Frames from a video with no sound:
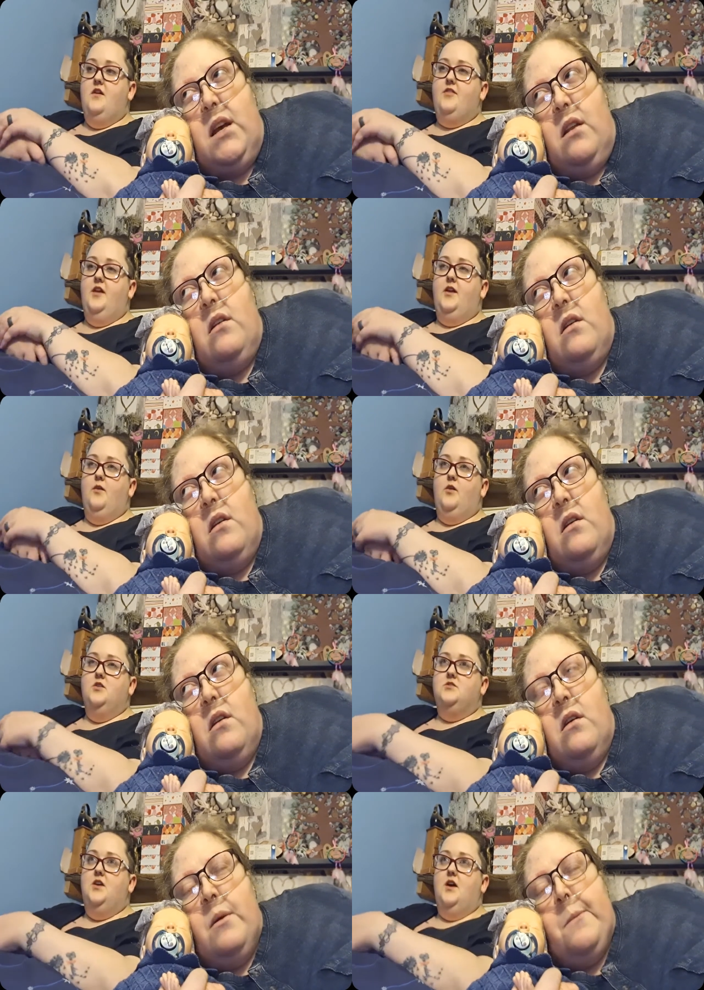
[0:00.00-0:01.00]
Speaker 1: I think it
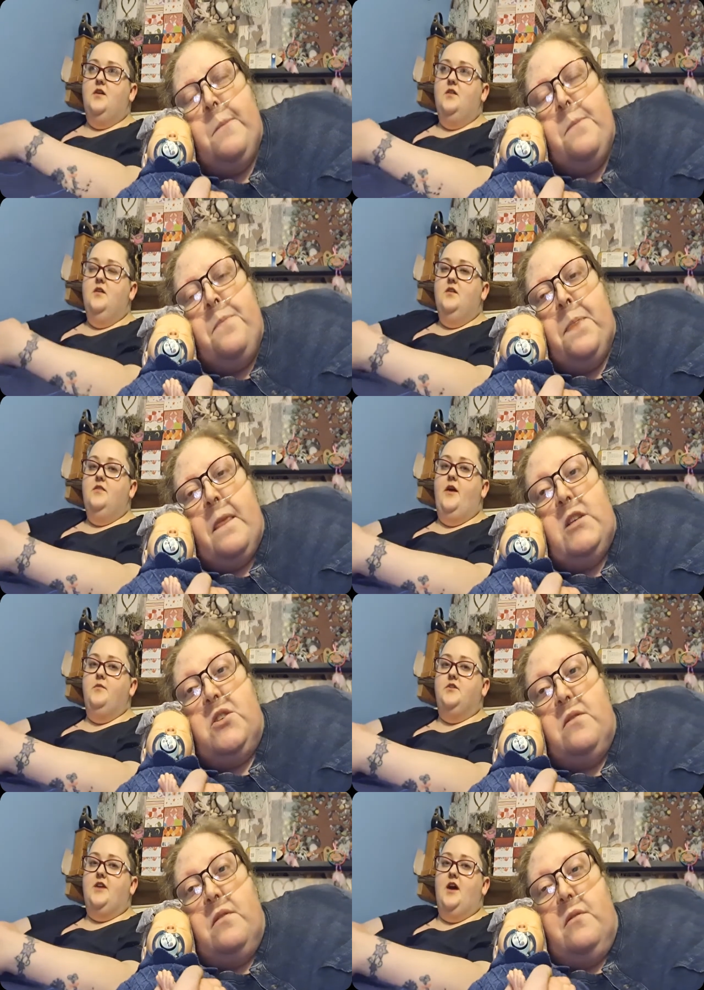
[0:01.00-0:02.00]
was yeah they
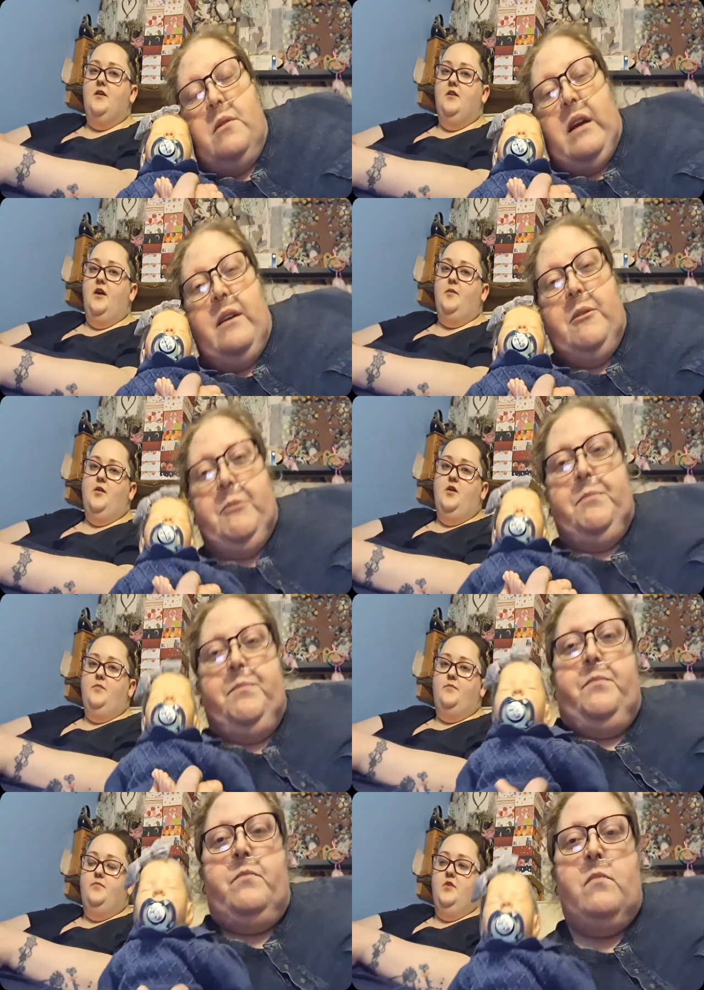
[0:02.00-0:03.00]
so, would get like a
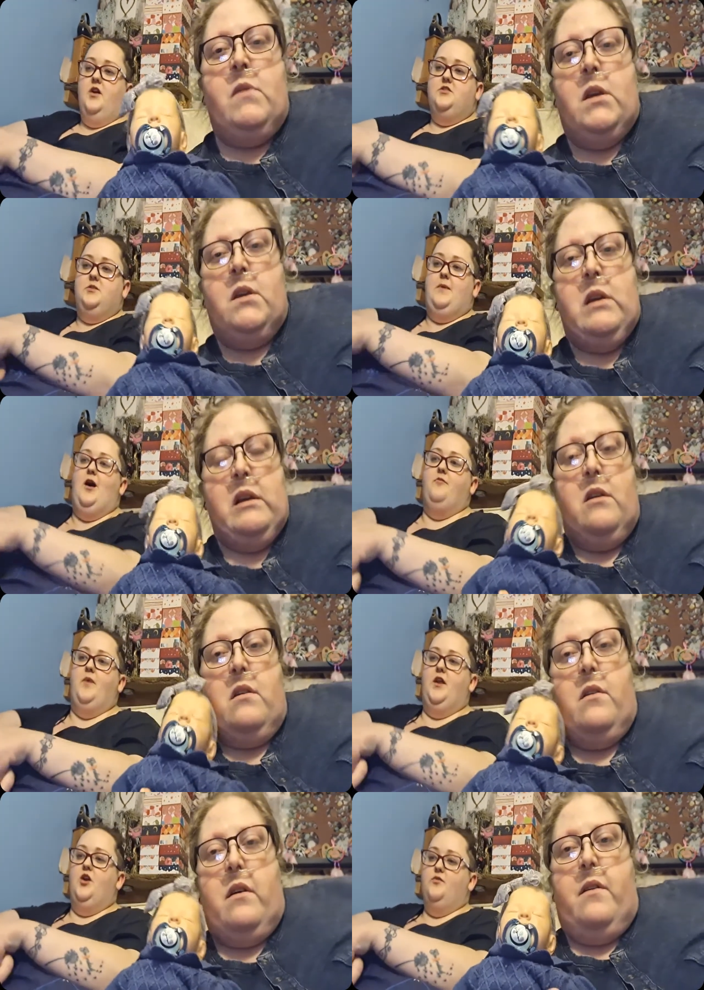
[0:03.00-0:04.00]
nice amount of
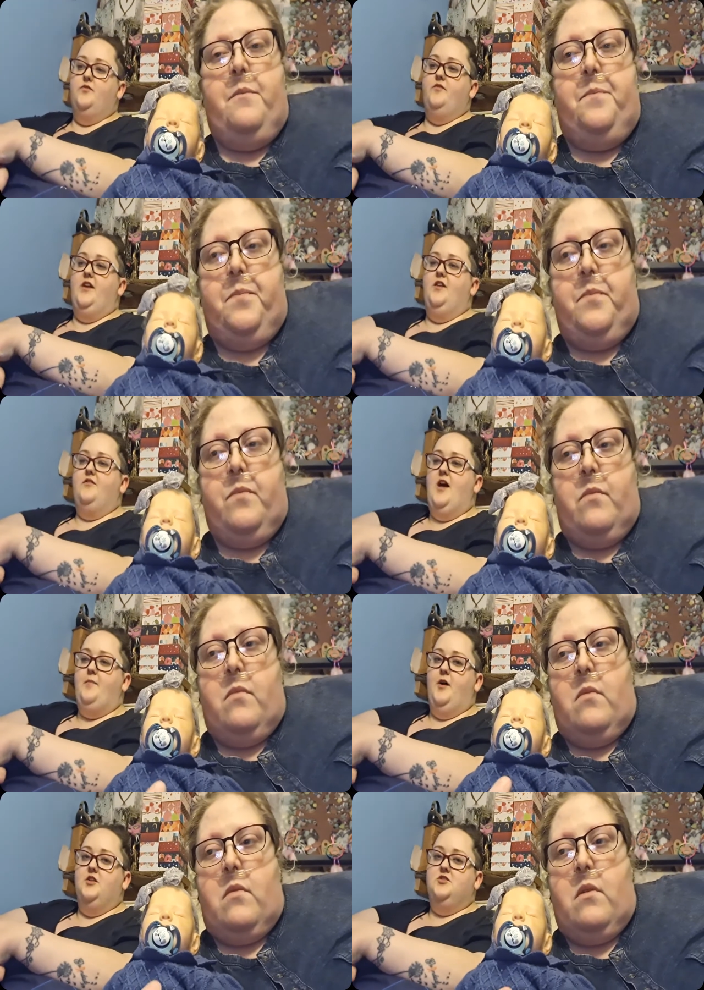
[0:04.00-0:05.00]
money off of any of their
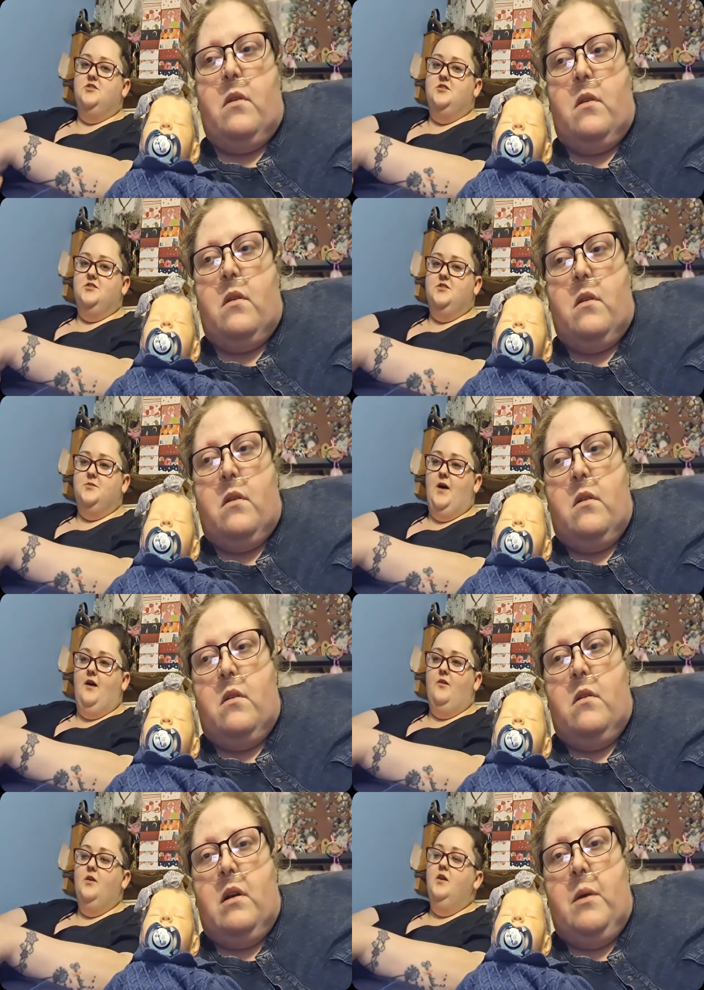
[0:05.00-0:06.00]
purchases as
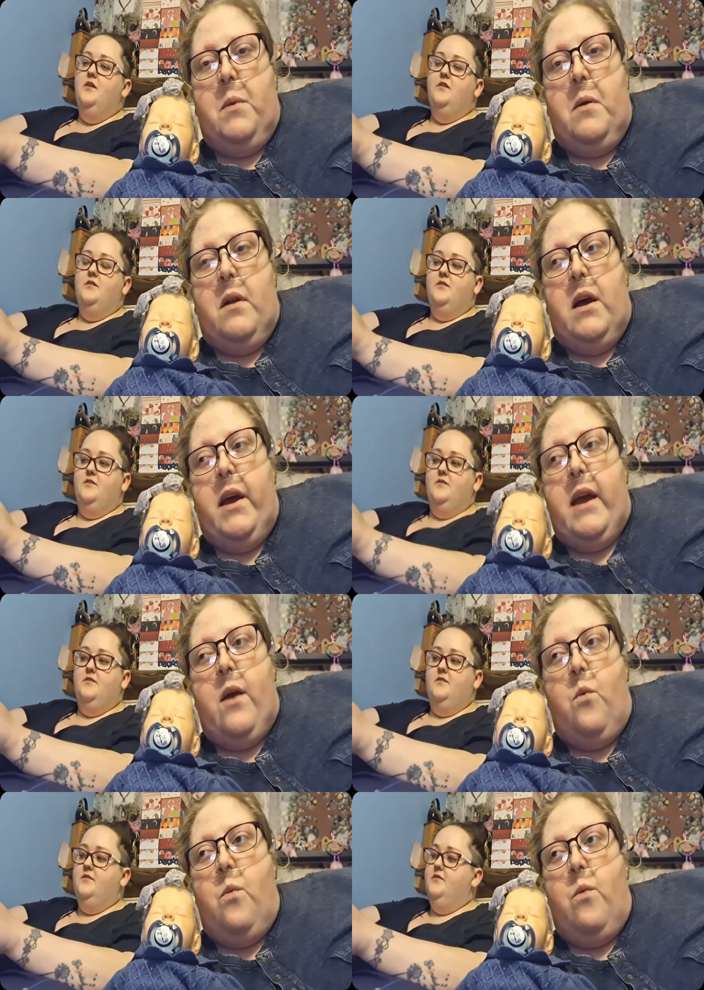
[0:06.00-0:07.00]
well
Speaker 2: and we were like
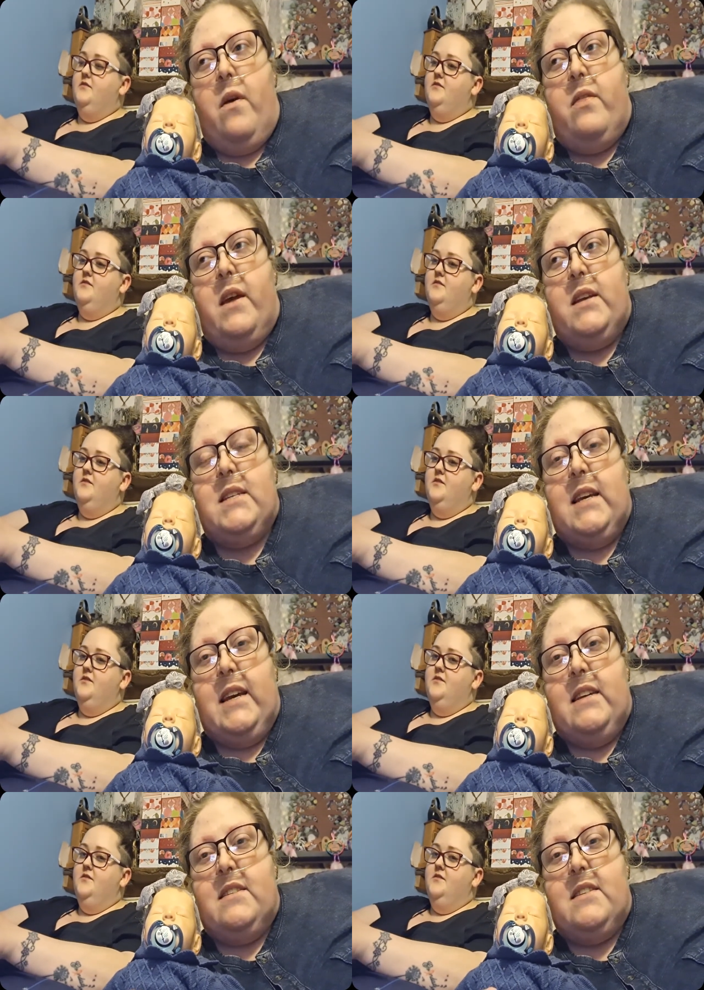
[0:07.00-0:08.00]
this
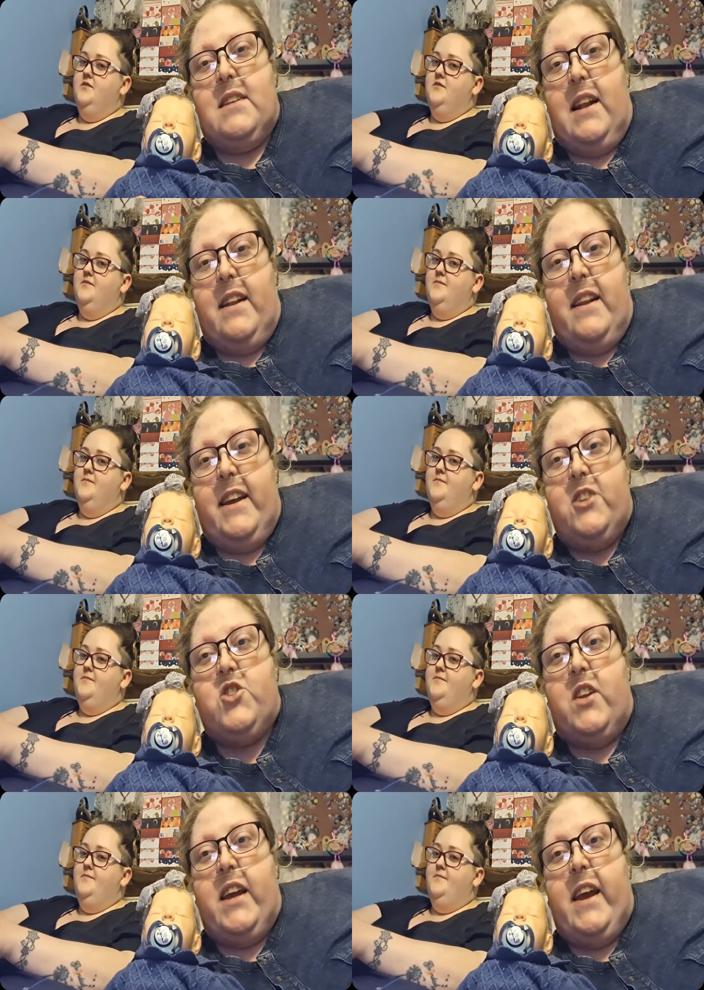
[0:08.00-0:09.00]
is
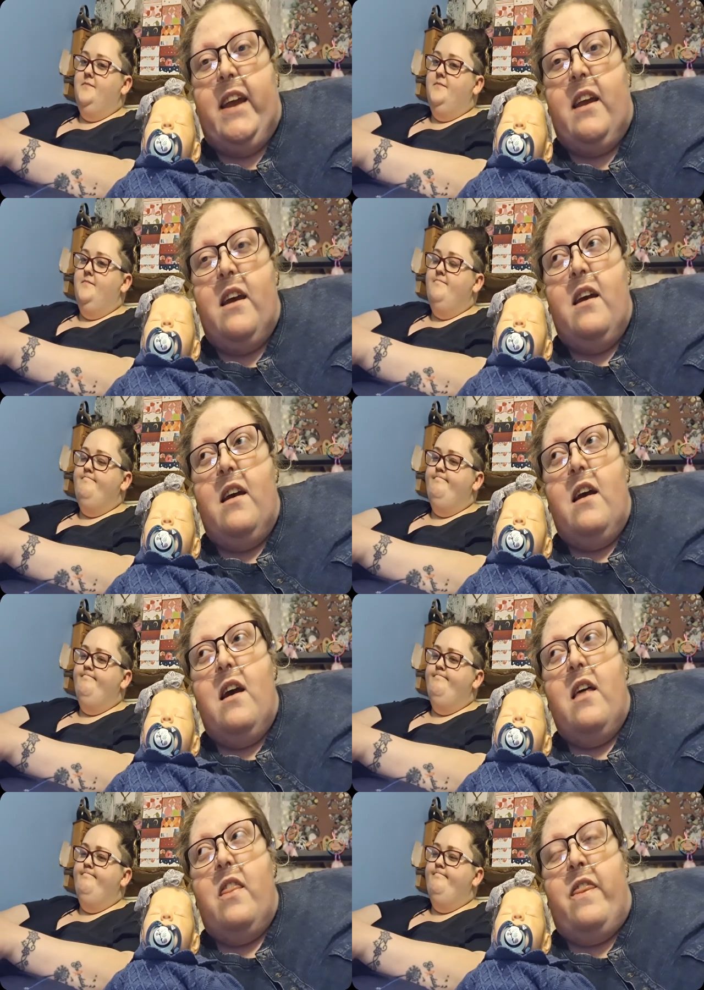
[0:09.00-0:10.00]
literally
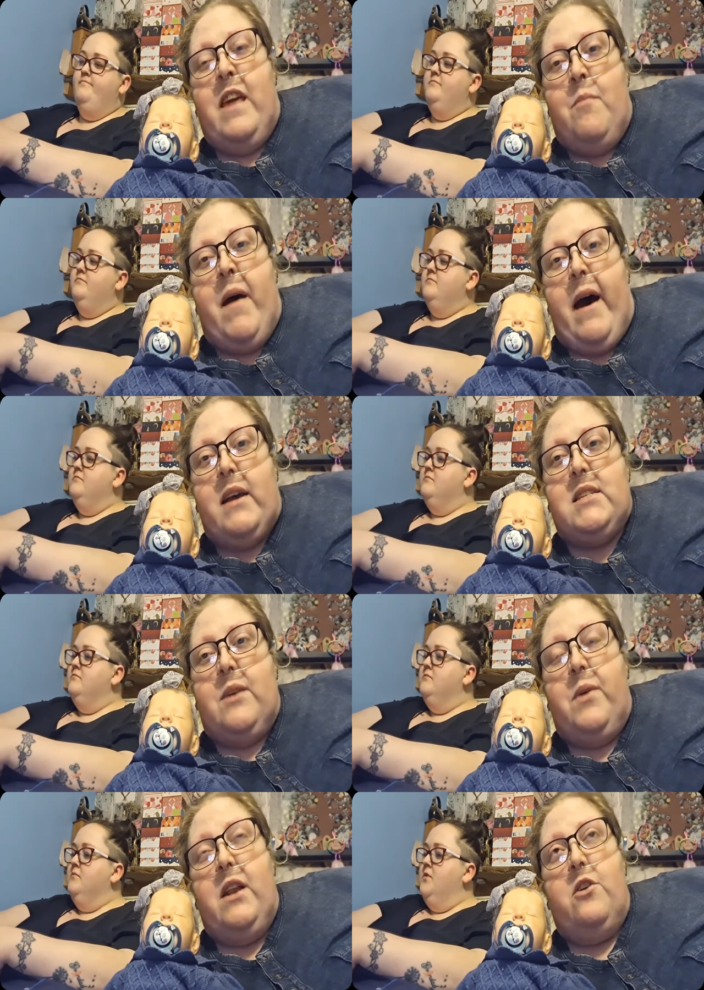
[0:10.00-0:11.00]
the best
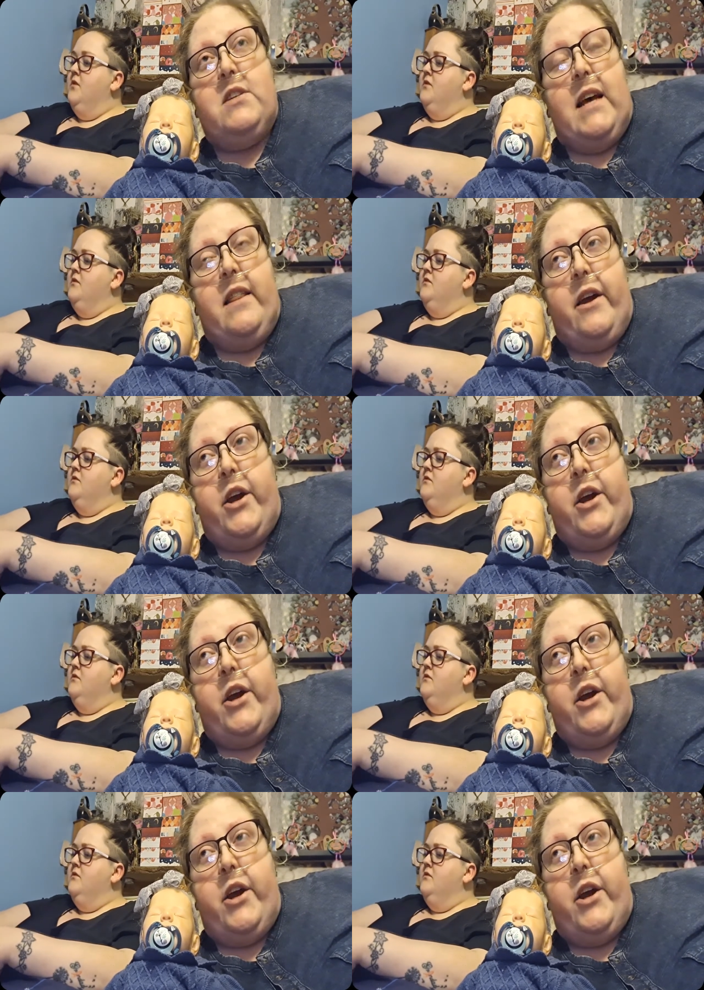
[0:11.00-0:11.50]
we looked at their